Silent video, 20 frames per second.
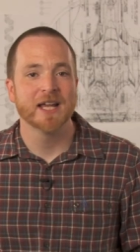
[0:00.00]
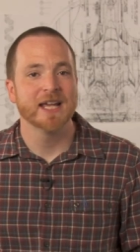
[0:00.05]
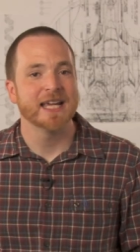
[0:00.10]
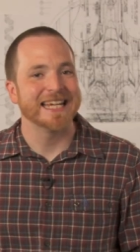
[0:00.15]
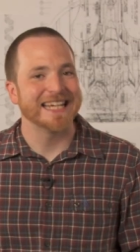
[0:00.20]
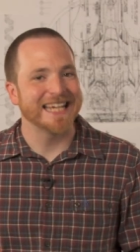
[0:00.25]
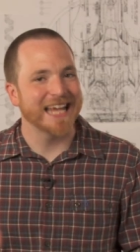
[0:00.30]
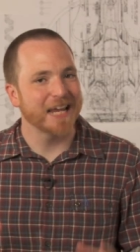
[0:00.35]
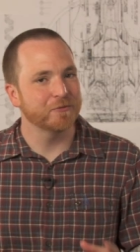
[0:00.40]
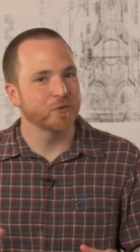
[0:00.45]

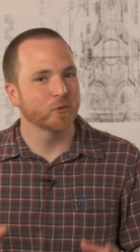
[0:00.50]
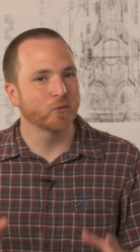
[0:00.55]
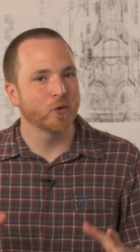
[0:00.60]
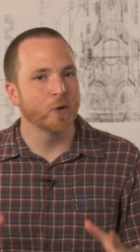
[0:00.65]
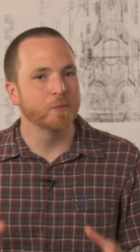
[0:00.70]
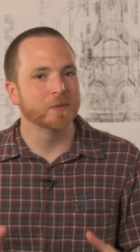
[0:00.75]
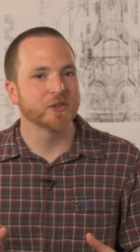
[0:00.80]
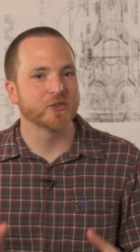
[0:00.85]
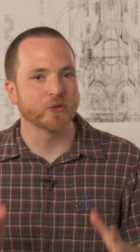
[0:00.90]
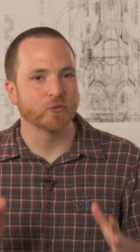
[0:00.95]
He gave the
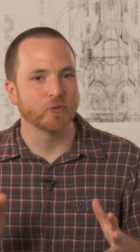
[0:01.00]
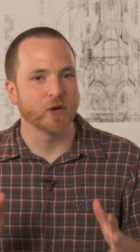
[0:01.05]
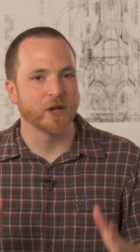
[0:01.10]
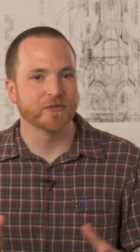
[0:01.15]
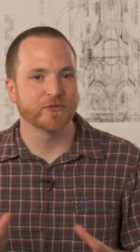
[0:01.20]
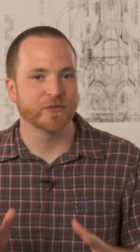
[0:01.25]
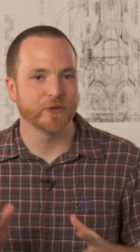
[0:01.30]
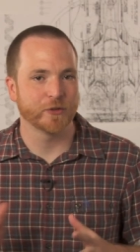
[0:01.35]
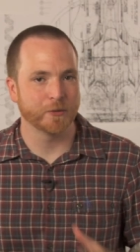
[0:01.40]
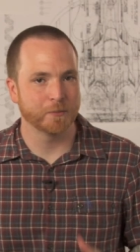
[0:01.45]
Romans a
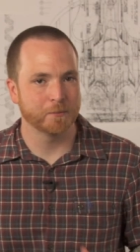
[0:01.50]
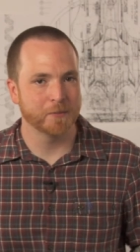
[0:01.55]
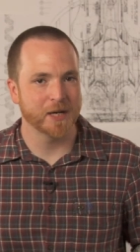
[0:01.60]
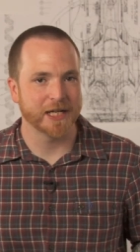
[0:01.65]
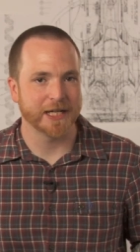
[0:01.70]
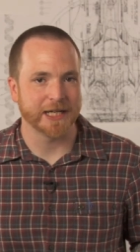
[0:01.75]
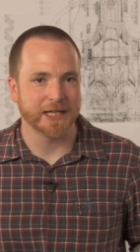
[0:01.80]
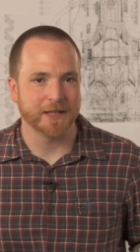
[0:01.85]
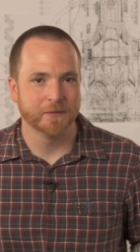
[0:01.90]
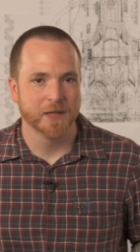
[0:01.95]
run for their
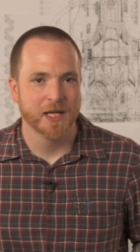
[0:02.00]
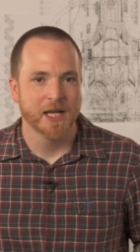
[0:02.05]
money.